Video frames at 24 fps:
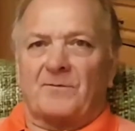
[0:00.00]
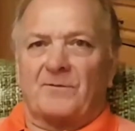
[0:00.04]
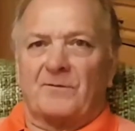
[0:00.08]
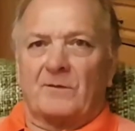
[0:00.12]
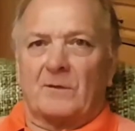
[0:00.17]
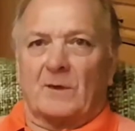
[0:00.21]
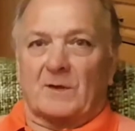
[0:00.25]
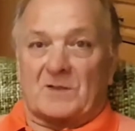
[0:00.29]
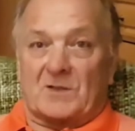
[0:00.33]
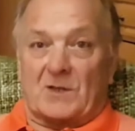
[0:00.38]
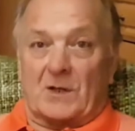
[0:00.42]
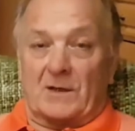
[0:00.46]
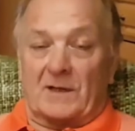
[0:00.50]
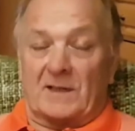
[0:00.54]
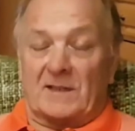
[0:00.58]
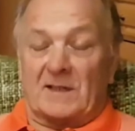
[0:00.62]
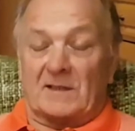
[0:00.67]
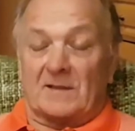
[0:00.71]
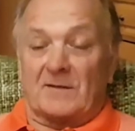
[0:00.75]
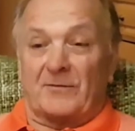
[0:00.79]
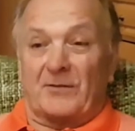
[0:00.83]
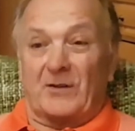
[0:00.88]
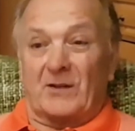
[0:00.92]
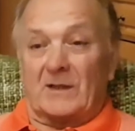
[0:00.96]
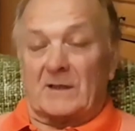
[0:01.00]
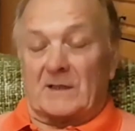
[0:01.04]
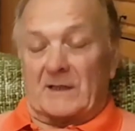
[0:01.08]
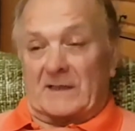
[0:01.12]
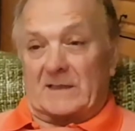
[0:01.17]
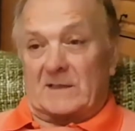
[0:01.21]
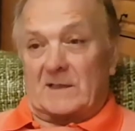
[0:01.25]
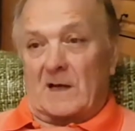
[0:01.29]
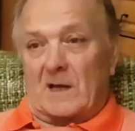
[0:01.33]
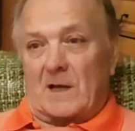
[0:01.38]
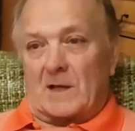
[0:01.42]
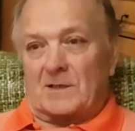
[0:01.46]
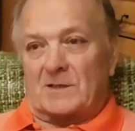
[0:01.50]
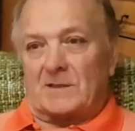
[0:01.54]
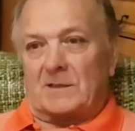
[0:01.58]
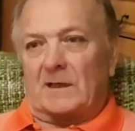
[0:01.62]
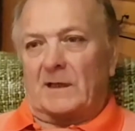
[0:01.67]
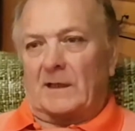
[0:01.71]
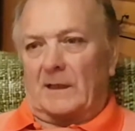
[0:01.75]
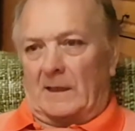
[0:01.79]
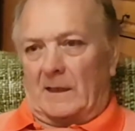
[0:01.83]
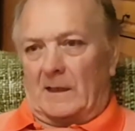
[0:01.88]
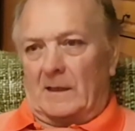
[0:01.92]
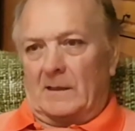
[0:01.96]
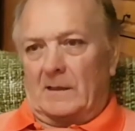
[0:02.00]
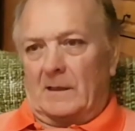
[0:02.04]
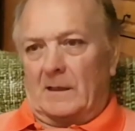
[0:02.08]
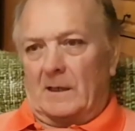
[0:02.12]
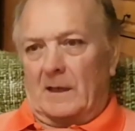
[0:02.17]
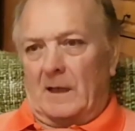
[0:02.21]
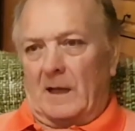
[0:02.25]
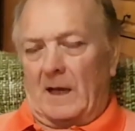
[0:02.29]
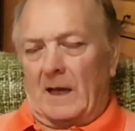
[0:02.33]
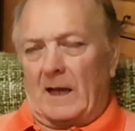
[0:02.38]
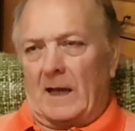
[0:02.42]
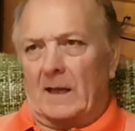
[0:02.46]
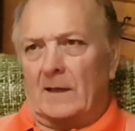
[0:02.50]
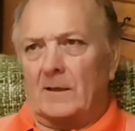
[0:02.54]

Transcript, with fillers: I, us. Well, I certainly did The Verdict last year, yeah.